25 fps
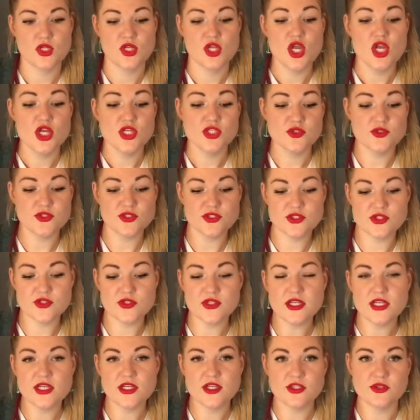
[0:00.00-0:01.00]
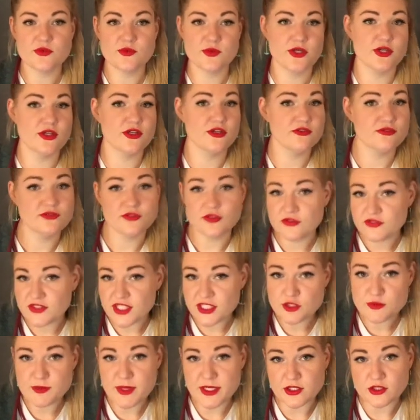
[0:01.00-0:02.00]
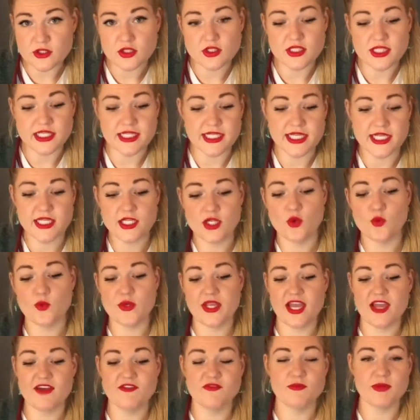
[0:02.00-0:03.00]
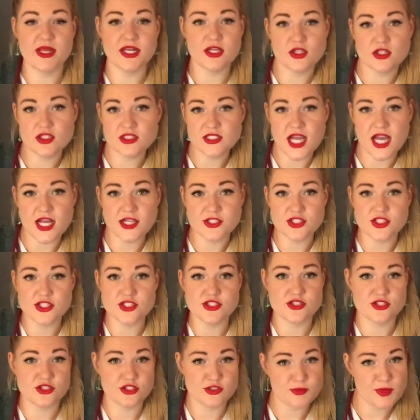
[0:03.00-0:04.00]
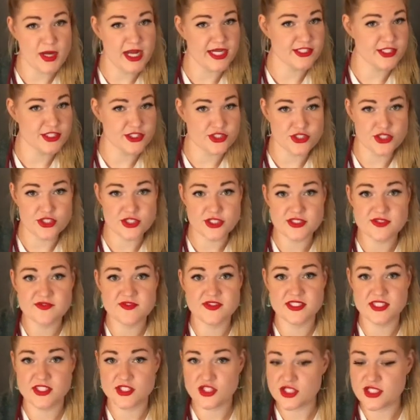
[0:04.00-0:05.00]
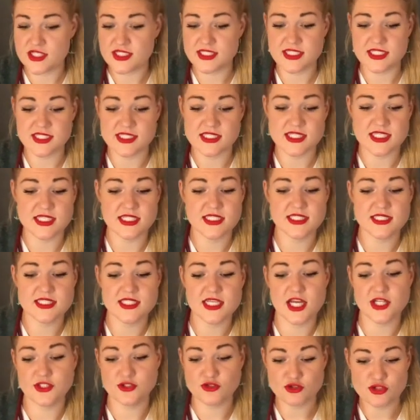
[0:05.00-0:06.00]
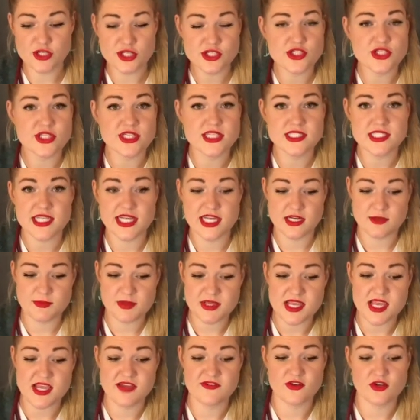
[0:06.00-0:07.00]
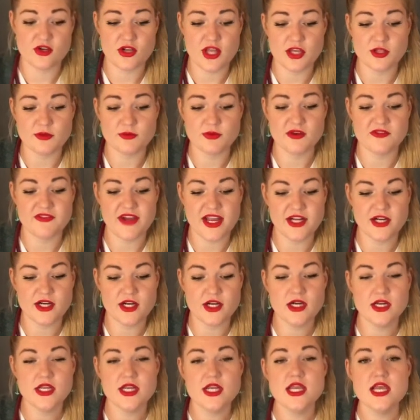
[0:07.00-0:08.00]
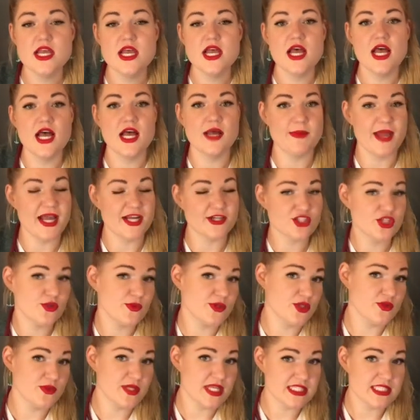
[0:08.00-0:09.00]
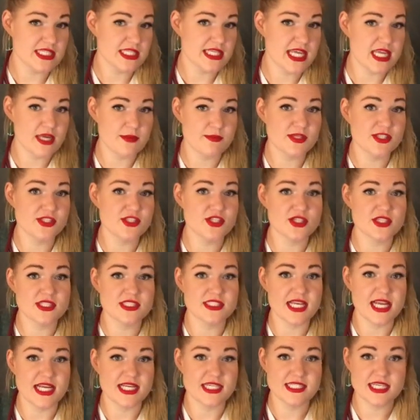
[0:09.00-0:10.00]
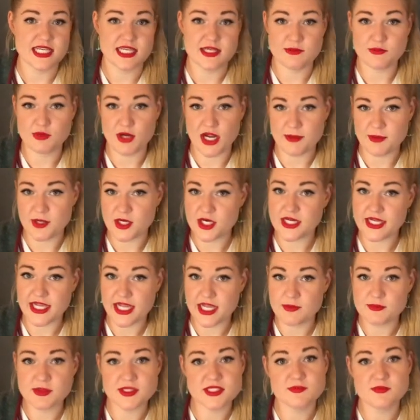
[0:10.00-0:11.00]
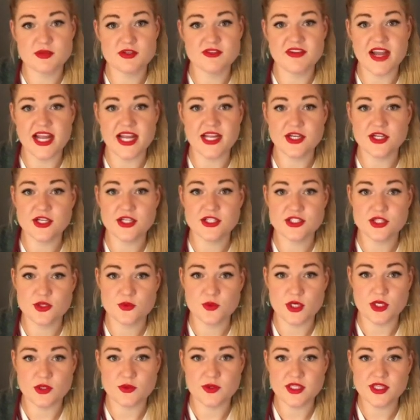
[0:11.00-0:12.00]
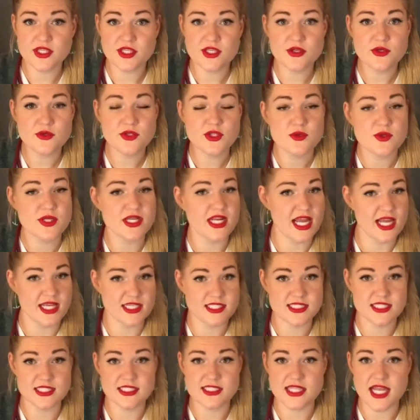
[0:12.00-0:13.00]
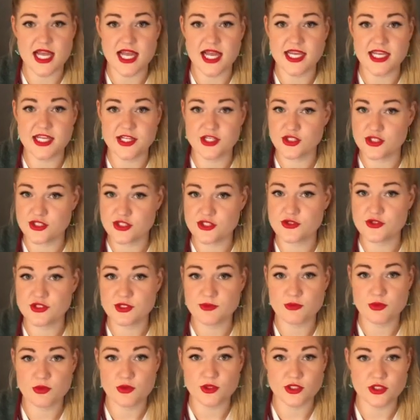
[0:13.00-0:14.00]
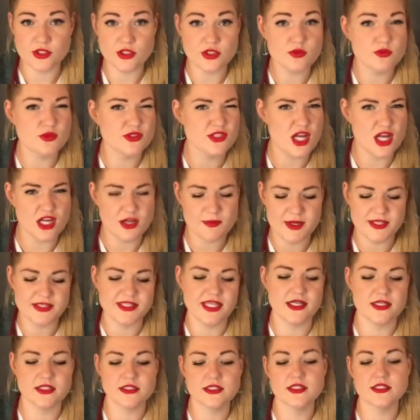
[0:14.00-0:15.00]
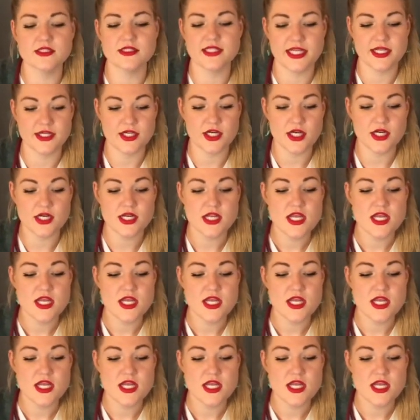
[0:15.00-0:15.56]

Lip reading: So at Student Health, we are a full-fledged medical clinic. We have medical doctors, nurse practitioners, physician assistants, a nutritionist, and a behavioral health provider. Actually, when you get to campus, you're assigned a primary campus provider to work with you. You can access that at your student portal. We'll talk about that a little later.